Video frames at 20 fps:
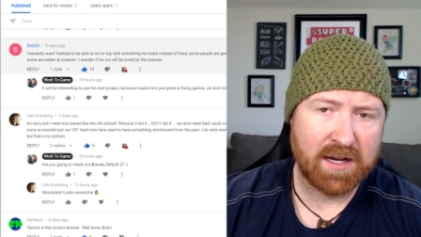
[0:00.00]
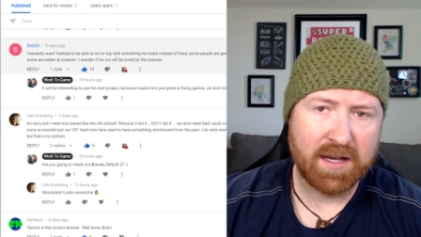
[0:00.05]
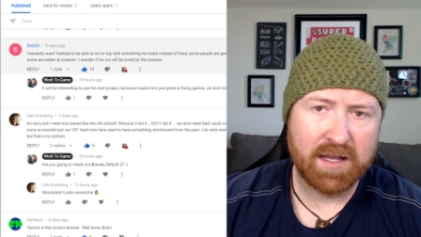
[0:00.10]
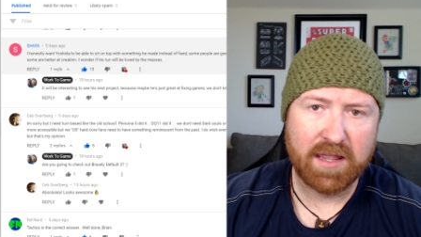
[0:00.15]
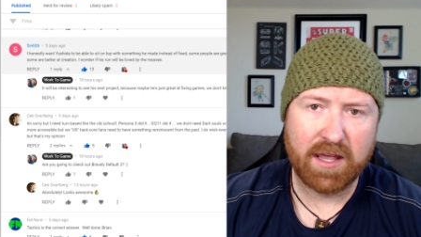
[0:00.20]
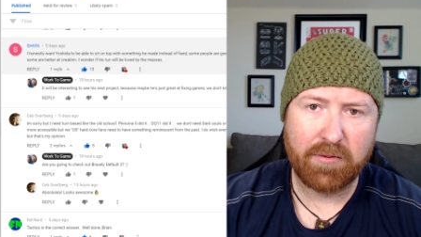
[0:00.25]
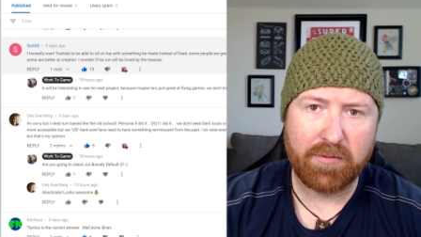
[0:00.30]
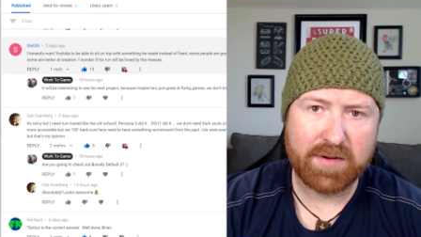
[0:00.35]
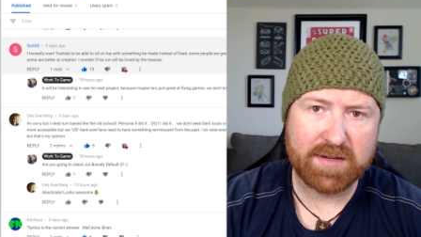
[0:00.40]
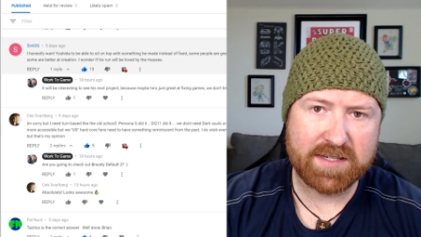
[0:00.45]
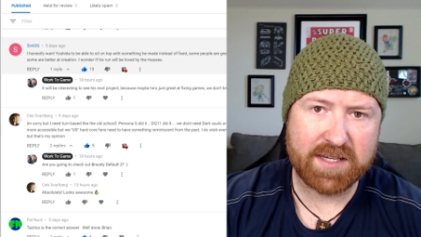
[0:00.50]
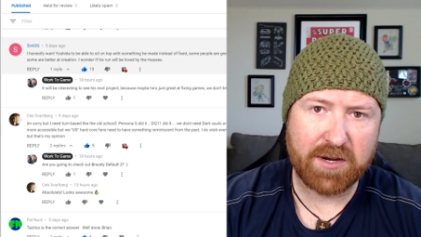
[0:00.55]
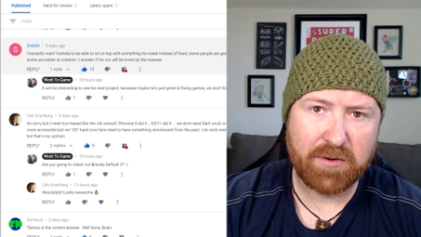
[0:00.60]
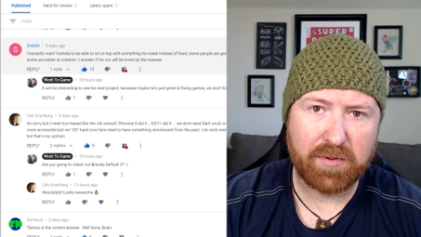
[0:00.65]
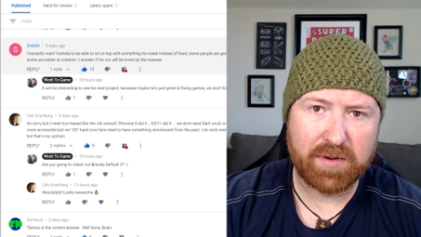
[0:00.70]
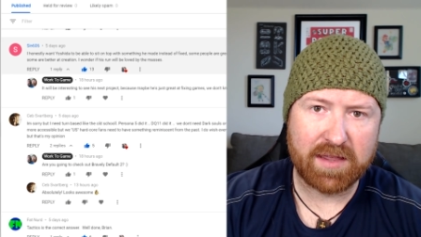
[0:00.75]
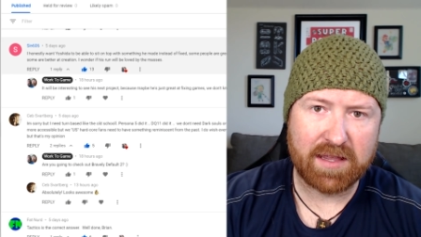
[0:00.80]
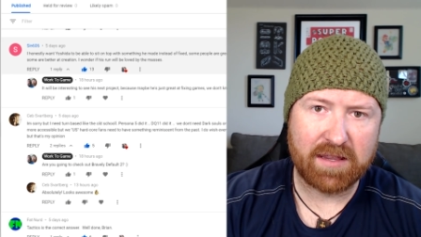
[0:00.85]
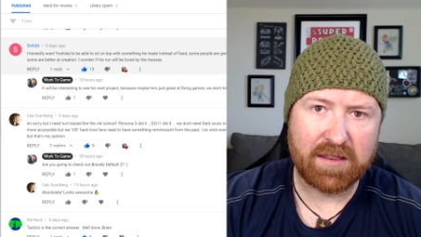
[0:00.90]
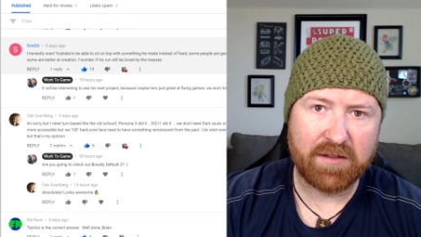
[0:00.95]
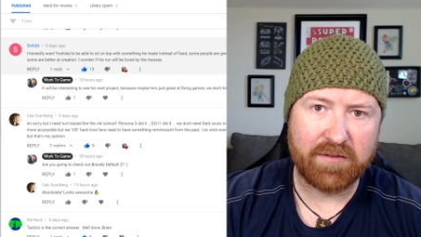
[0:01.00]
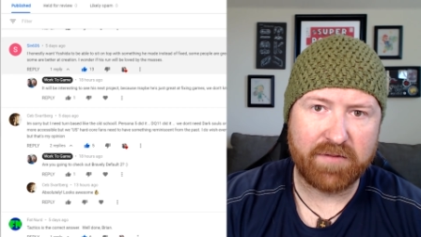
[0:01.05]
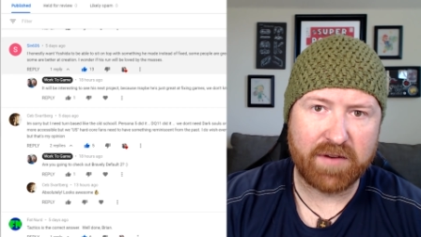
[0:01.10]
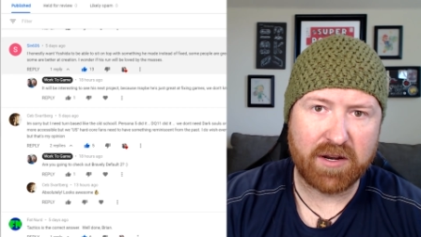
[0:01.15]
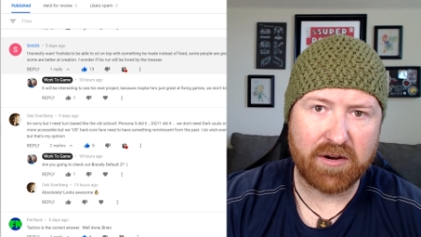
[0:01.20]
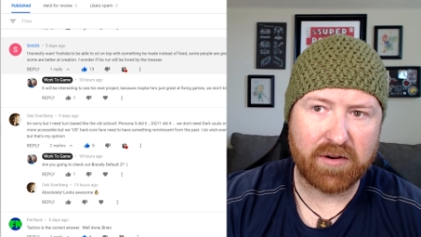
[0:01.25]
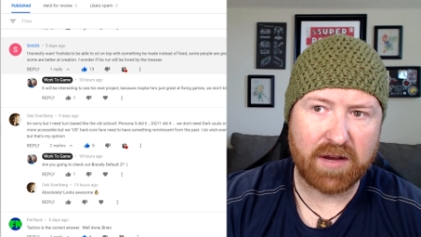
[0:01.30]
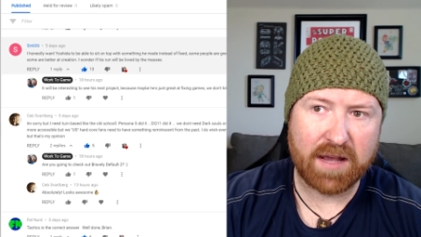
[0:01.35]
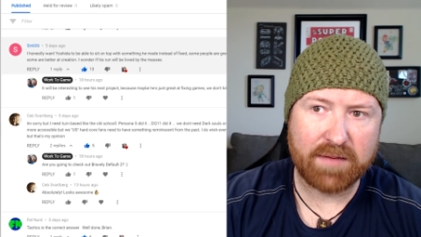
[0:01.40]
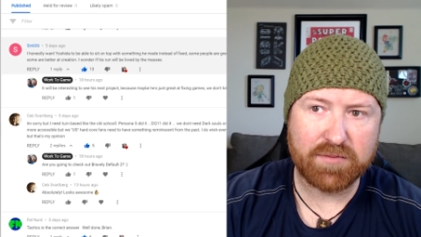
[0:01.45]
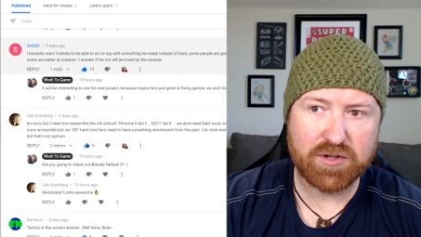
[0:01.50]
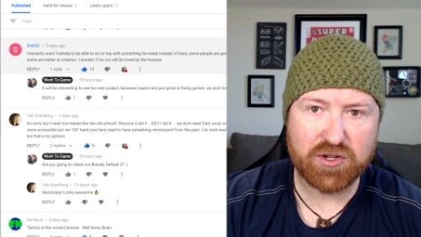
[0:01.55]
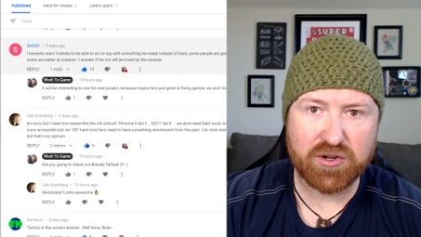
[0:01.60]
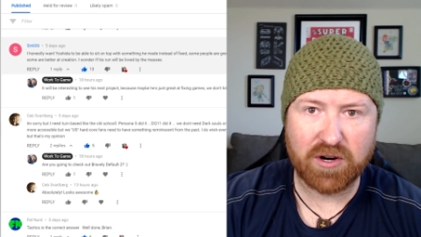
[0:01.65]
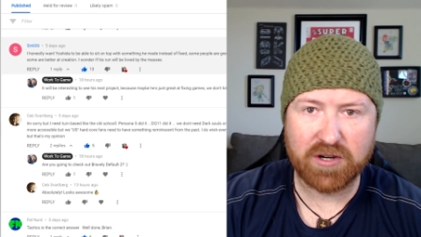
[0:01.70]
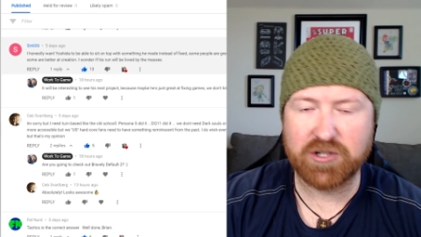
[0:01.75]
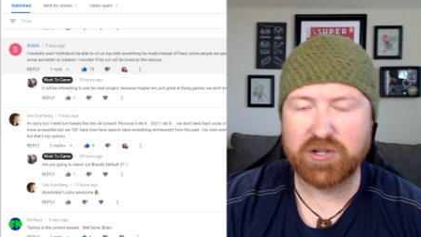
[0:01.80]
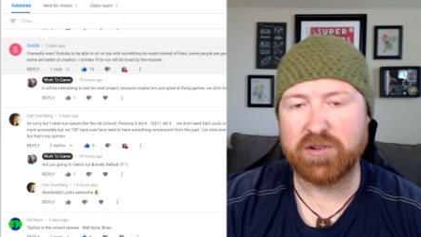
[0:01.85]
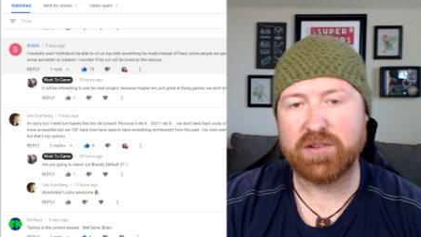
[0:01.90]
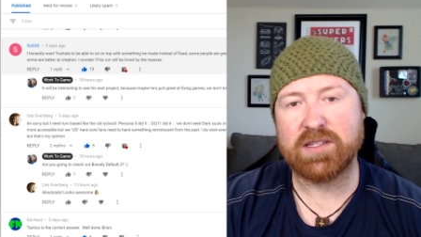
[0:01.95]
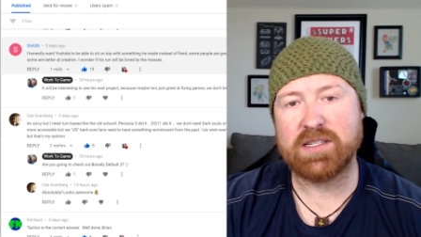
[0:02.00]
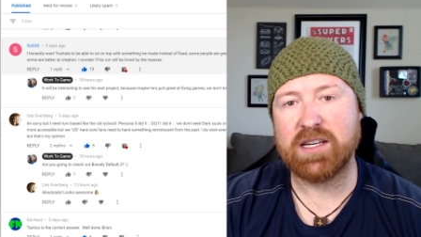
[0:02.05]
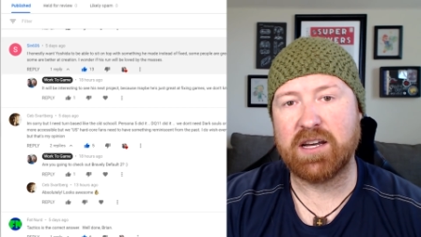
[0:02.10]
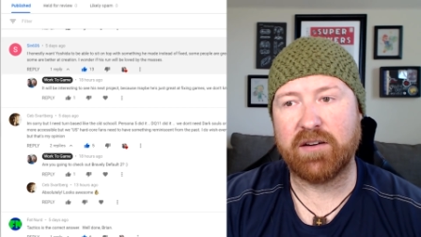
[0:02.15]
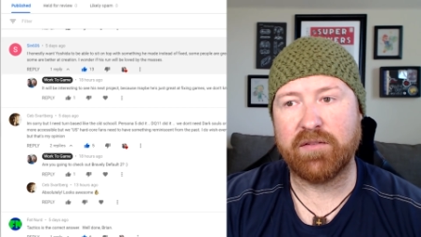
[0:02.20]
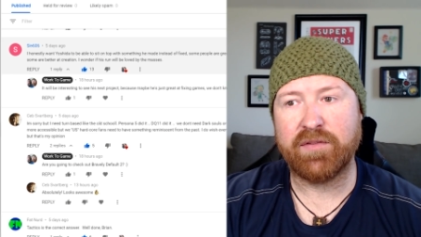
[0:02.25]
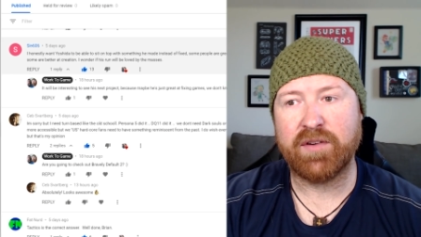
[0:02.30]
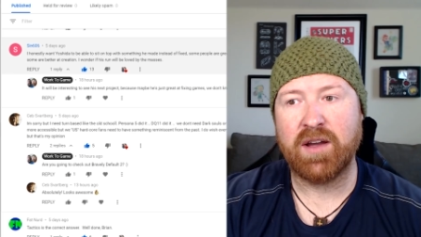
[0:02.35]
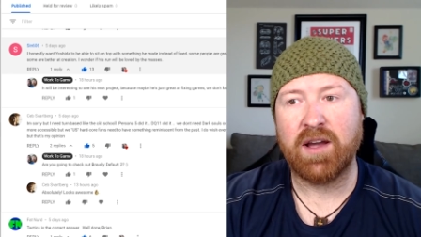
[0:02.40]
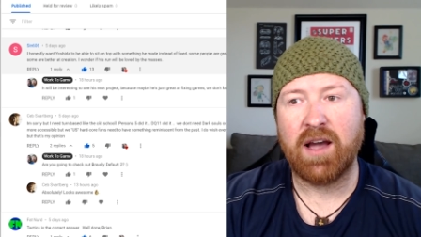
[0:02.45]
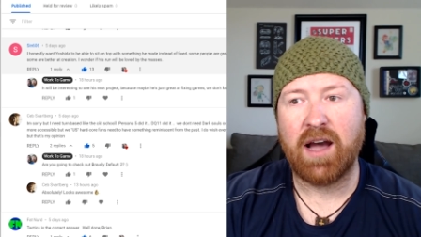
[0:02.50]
that we see within the video game structure itself,